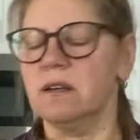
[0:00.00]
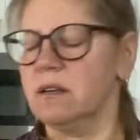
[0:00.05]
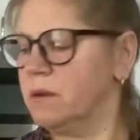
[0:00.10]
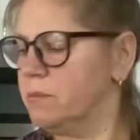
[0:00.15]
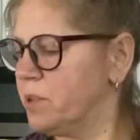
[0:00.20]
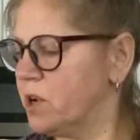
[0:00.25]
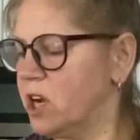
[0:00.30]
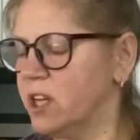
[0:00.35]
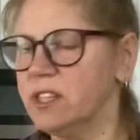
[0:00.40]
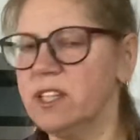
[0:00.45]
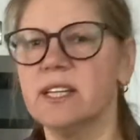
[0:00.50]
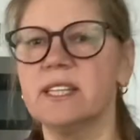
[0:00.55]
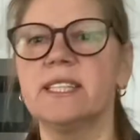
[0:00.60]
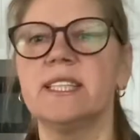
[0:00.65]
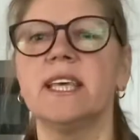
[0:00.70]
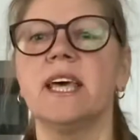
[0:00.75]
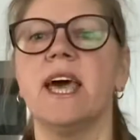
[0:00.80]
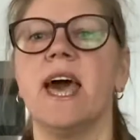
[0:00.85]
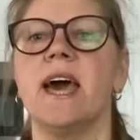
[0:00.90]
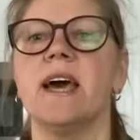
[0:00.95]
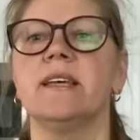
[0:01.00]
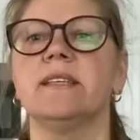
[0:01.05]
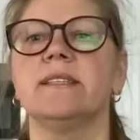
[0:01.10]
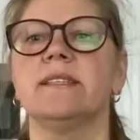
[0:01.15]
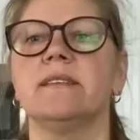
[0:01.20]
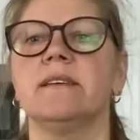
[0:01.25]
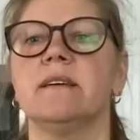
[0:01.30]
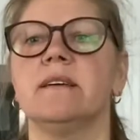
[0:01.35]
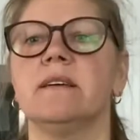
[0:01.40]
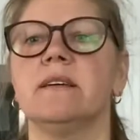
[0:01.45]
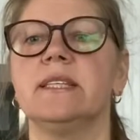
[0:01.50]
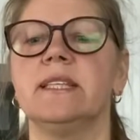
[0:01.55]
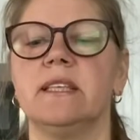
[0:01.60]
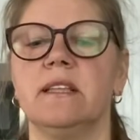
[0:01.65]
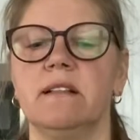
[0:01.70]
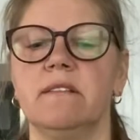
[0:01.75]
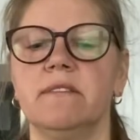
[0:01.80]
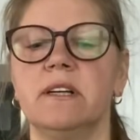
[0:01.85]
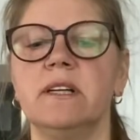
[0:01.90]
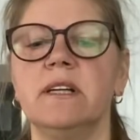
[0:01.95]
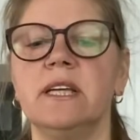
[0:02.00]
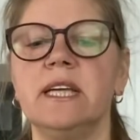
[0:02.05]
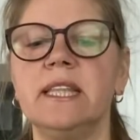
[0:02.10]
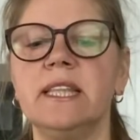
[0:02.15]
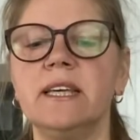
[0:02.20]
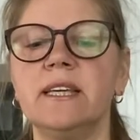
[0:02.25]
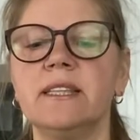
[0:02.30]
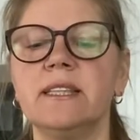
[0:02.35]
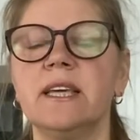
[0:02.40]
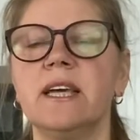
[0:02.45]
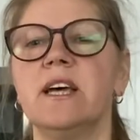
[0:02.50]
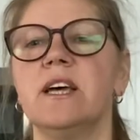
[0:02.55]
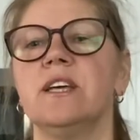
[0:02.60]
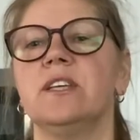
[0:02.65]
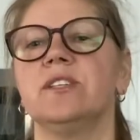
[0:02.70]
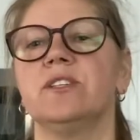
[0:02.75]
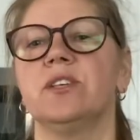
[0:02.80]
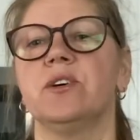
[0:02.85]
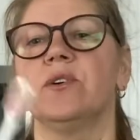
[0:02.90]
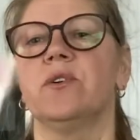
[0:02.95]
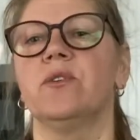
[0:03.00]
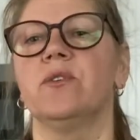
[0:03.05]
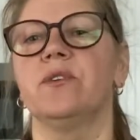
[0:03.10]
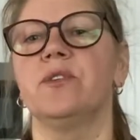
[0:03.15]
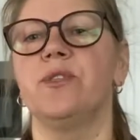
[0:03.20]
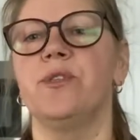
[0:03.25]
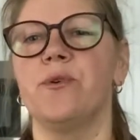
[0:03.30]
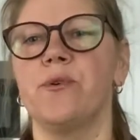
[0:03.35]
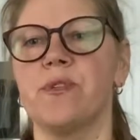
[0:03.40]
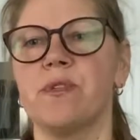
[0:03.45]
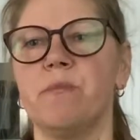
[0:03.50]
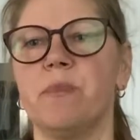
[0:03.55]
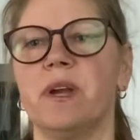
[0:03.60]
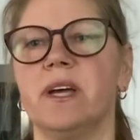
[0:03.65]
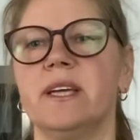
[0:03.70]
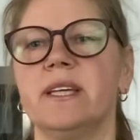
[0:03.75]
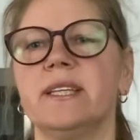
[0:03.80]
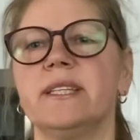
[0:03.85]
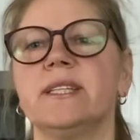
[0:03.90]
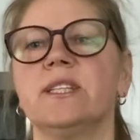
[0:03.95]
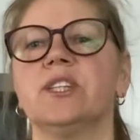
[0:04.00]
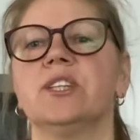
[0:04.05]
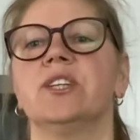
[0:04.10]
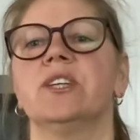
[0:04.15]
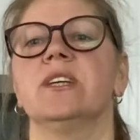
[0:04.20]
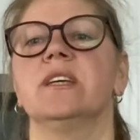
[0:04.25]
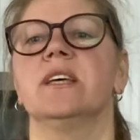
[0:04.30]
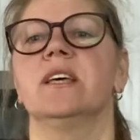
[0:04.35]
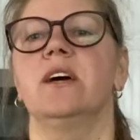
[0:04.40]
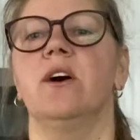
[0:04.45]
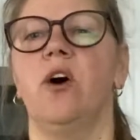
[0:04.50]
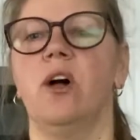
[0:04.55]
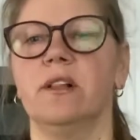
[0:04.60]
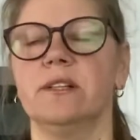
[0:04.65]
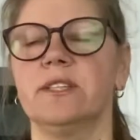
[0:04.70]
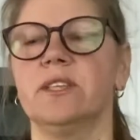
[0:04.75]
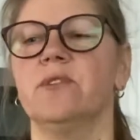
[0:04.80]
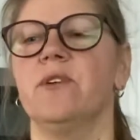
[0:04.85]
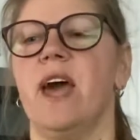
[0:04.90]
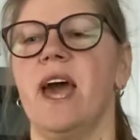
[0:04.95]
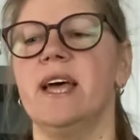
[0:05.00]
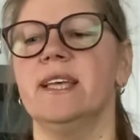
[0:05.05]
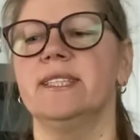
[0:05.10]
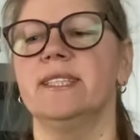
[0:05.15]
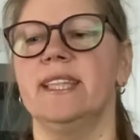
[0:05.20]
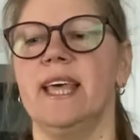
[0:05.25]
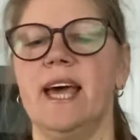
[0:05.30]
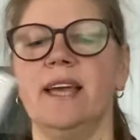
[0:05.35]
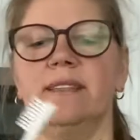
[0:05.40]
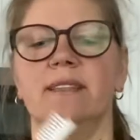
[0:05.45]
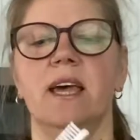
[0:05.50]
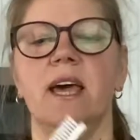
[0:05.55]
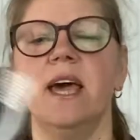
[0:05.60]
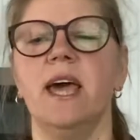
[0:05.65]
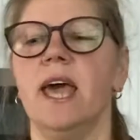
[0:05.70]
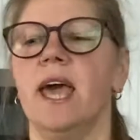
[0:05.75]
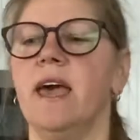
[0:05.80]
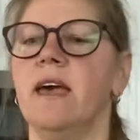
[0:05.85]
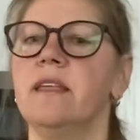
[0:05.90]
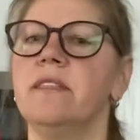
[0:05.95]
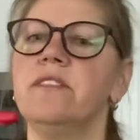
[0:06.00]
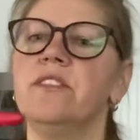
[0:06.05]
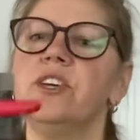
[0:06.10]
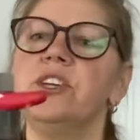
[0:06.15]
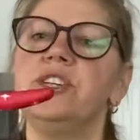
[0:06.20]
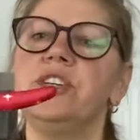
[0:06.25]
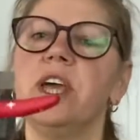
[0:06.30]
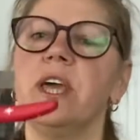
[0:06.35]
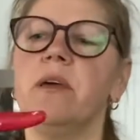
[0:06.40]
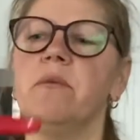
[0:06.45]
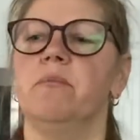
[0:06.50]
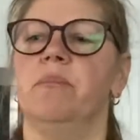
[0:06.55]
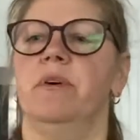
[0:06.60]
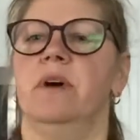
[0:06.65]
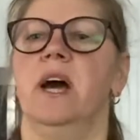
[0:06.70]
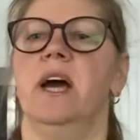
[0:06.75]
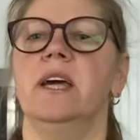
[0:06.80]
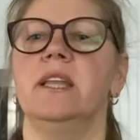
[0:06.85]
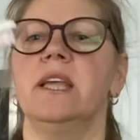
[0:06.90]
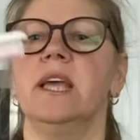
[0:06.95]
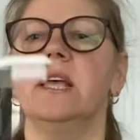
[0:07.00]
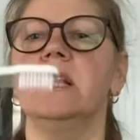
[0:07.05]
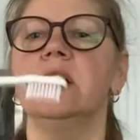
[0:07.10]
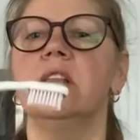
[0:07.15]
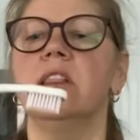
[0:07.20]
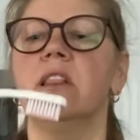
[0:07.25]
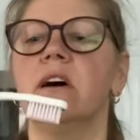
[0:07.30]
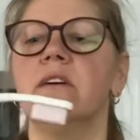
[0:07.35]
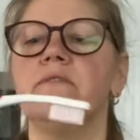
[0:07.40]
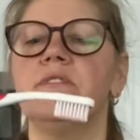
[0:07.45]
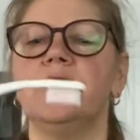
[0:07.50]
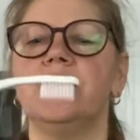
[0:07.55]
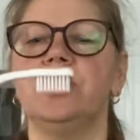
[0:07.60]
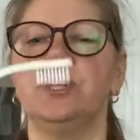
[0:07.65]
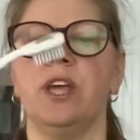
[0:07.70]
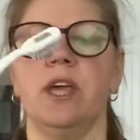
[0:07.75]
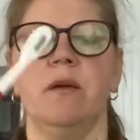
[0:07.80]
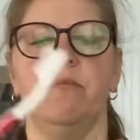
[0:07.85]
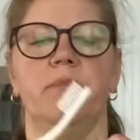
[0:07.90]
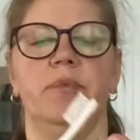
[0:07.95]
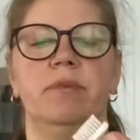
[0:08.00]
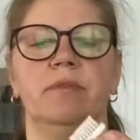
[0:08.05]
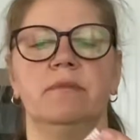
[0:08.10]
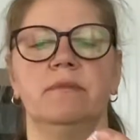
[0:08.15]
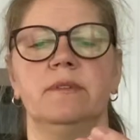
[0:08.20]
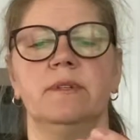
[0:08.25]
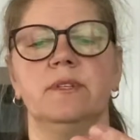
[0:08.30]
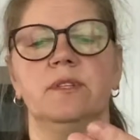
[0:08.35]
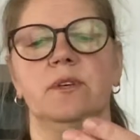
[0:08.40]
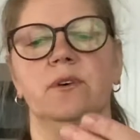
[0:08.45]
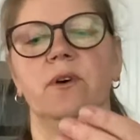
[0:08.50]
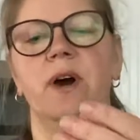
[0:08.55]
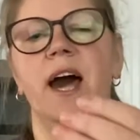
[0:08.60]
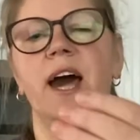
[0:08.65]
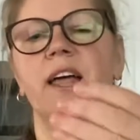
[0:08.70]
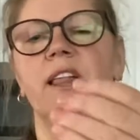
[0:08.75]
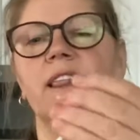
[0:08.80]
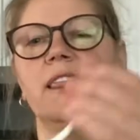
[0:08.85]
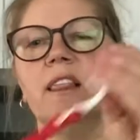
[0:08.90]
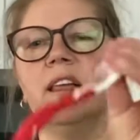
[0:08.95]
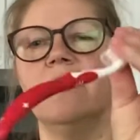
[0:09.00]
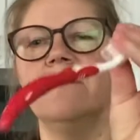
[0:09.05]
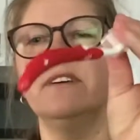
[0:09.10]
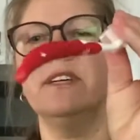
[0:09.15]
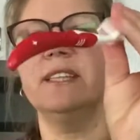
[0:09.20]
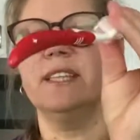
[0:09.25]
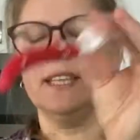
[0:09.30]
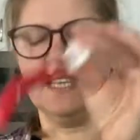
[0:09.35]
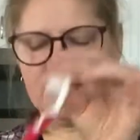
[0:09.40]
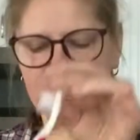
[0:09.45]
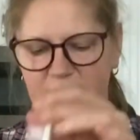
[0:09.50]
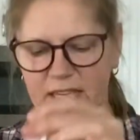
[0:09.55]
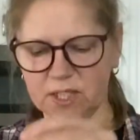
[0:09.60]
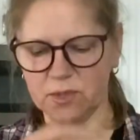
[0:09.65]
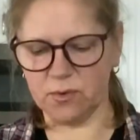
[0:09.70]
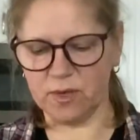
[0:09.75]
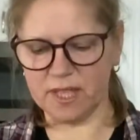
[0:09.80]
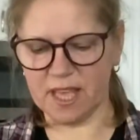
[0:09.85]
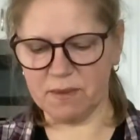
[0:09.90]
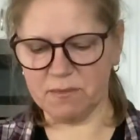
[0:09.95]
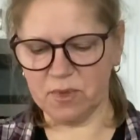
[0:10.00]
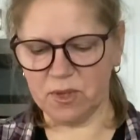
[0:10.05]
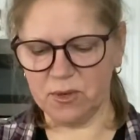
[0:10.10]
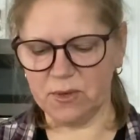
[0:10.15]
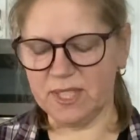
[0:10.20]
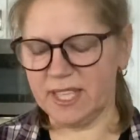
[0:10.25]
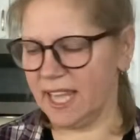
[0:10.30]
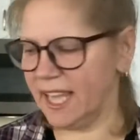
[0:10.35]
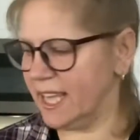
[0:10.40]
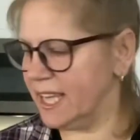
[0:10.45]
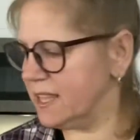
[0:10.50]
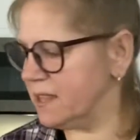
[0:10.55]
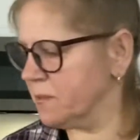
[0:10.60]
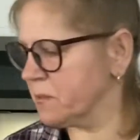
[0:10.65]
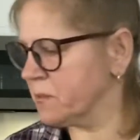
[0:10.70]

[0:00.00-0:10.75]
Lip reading: products has silver in it, so toothbrush also has that. And the shape, I really love the shape, so I love it, and that's what I'm using it.